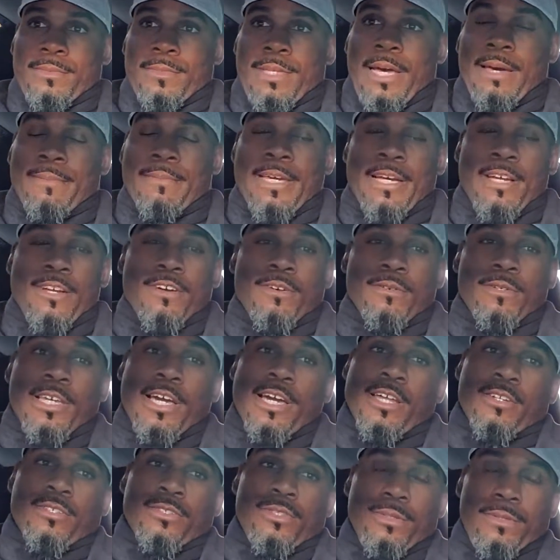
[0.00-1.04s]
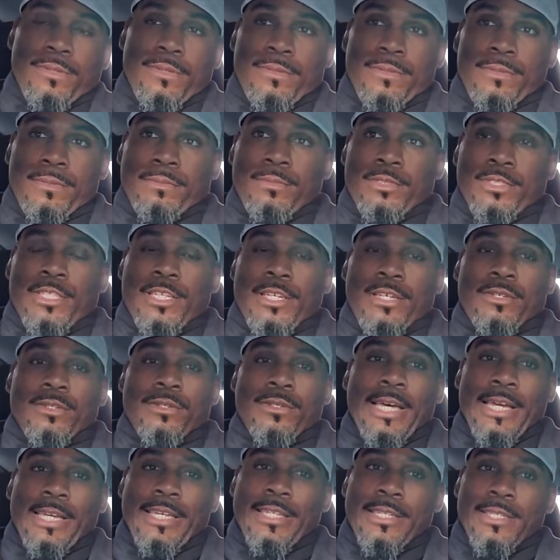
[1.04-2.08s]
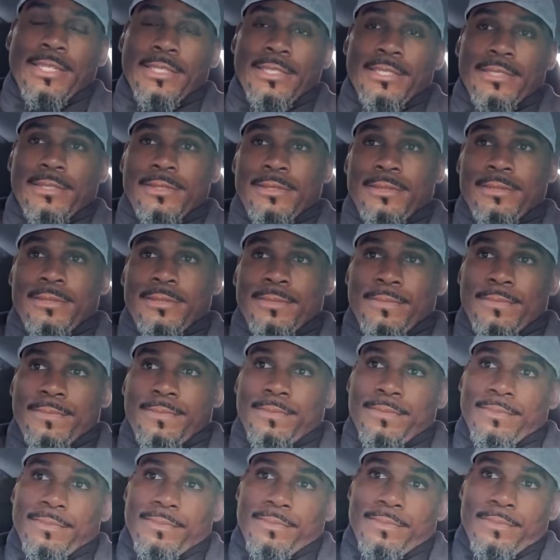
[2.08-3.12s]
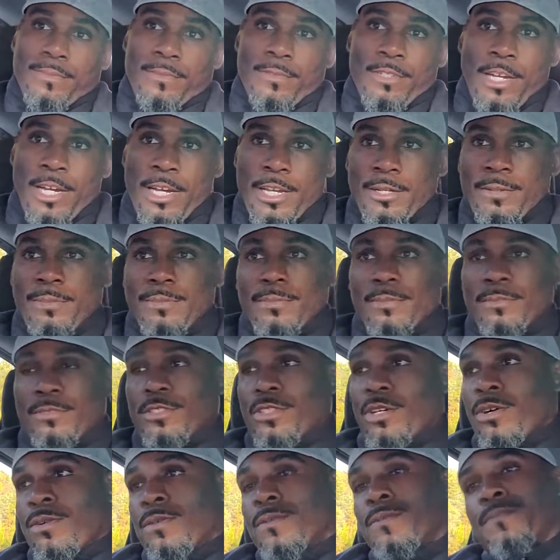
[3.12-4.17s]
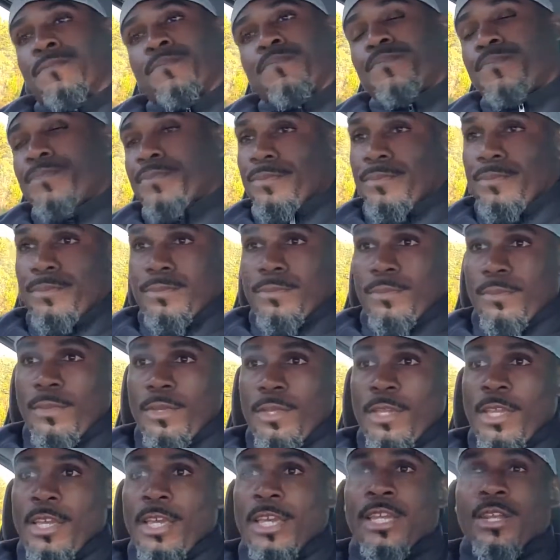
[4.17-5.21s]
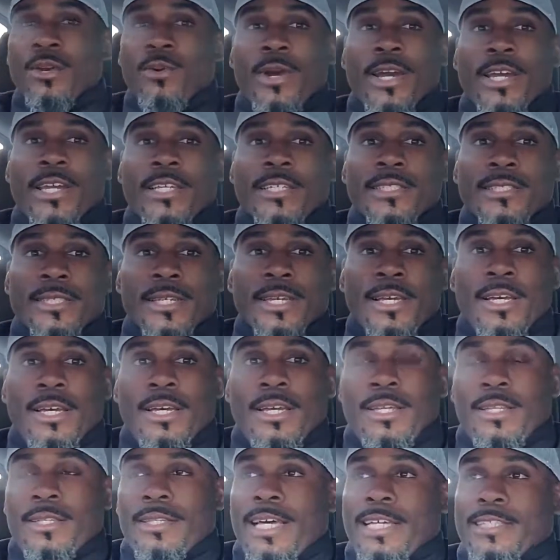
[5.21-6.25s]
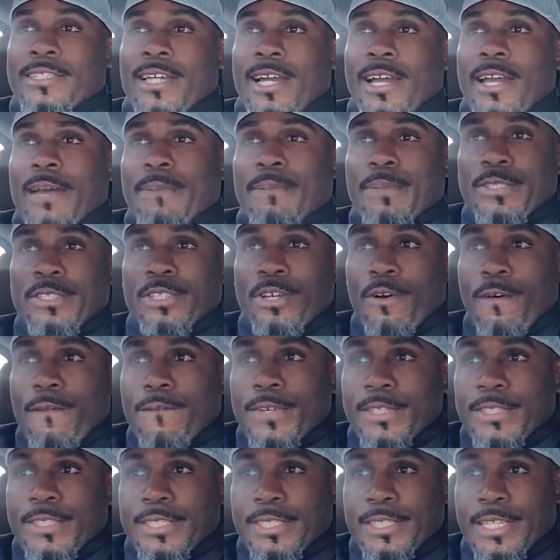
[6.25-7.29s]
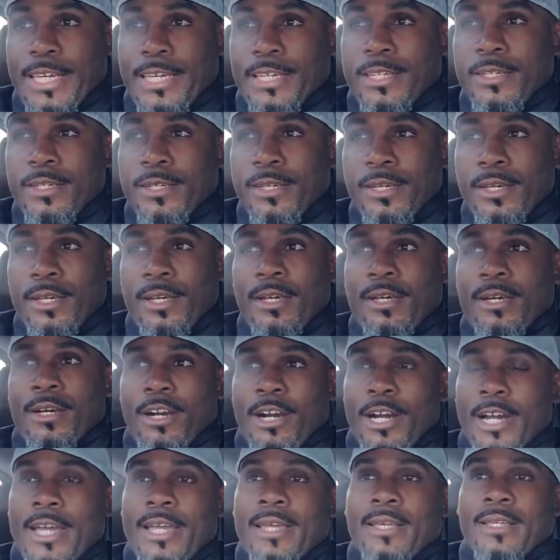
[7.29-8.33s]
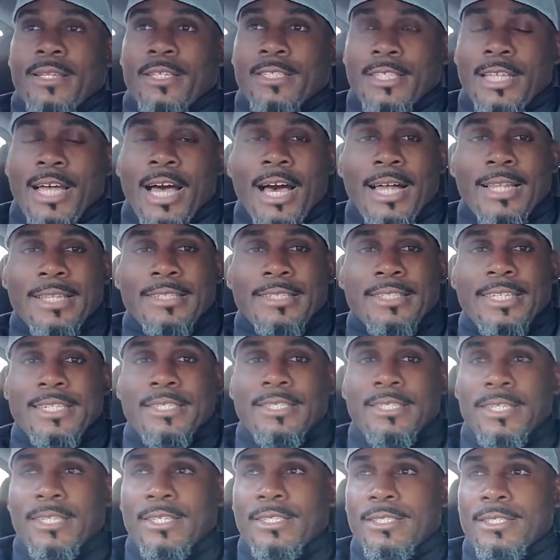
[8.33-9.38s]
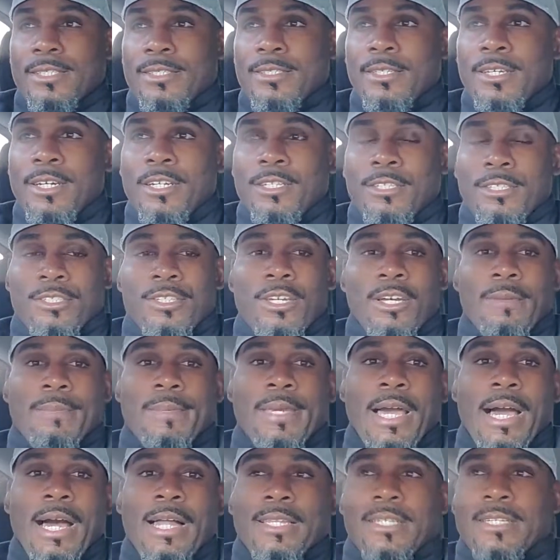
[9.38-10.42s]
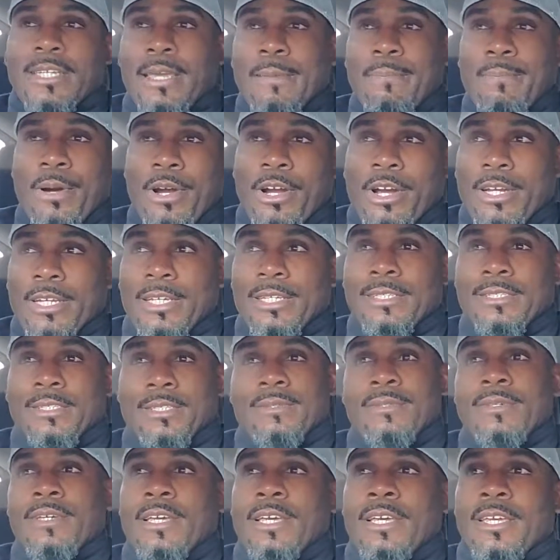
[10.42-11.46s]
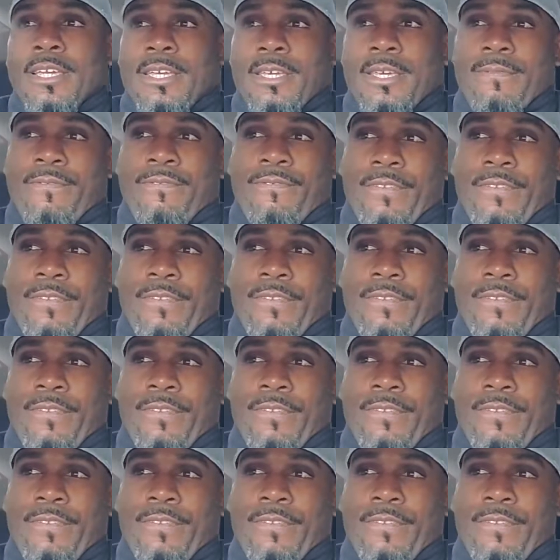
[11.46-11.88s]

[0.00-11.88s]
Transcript: I'm not going to call you. I'm going to tell you like it is. All right? So, anyways, that's our episode for today. All right? It's the holiday season. There's going to be holiday parties and